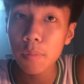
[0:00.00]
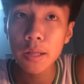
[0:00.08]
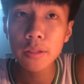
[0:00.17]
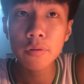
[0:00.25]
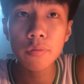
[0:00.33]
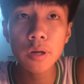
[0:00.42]
By
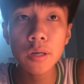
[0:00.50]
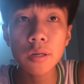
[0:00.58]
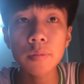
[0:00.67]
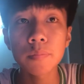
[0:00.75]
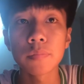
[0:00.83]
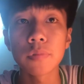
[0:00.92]
the
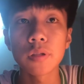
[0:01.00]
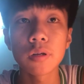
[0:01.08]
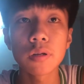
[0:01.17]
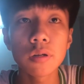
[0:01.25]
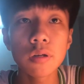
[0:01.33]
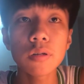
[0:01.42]
way, the
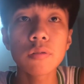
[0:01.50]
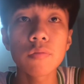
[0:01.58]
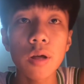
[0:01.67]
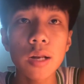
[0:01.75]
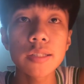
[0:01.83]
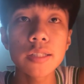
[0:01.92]
good
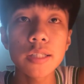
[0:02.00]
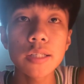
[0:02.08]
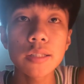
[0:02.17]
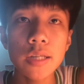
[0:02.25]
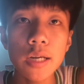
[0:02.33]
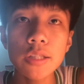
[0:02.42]
quality
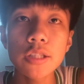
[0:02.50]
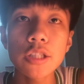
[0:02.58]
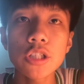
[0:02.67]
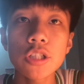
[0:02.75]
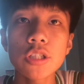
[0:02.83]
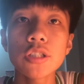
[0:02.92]

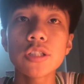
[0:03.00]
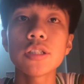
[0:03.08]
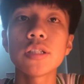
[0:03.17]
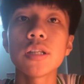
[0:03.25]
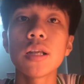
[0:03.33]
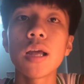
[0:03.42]
dietitians